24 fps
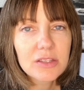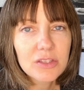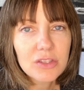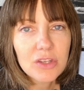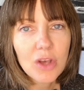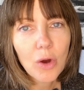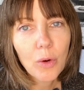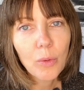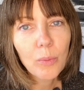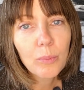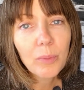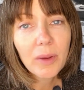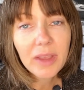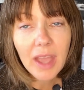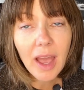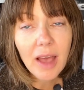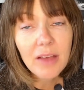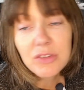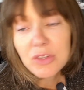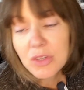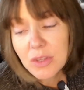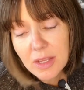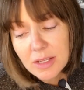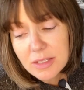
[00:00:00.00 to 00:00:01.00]
So, but yeah,
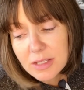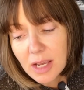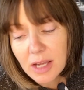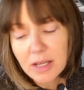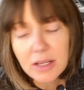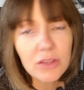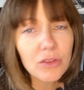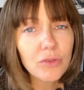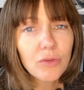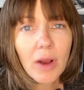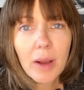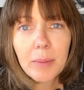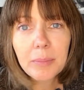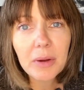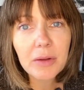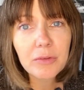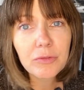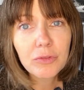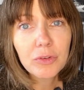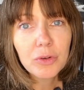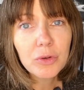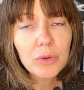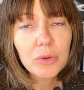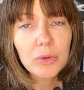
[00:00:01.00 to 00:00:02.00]
so that's kind of the wrap on
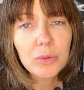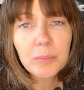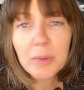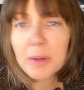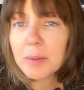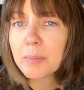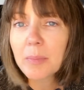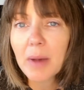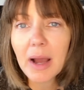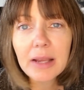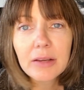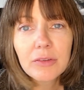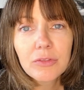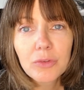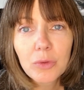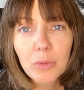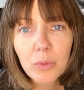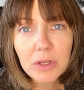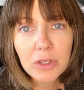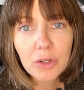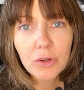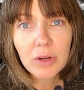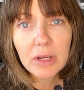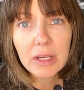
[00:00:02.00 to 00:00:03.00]
food. Be mindful
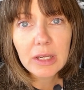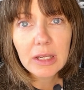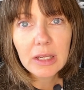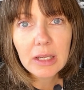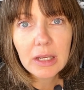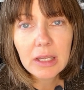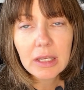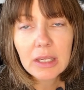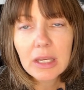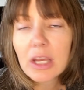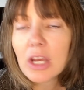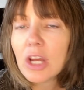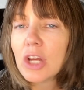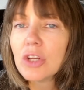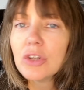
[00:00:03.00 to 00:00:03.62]
when you're eating it.